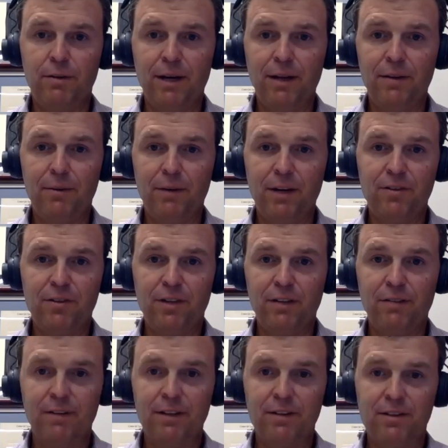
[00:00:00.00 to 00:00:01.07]
around the
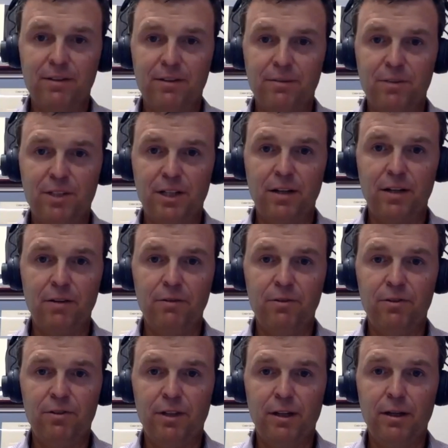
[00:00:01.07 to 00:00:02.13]
wrestling events
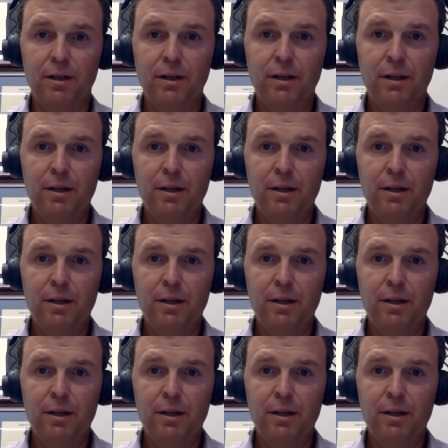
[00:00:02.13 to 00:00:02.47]
themselves, uh,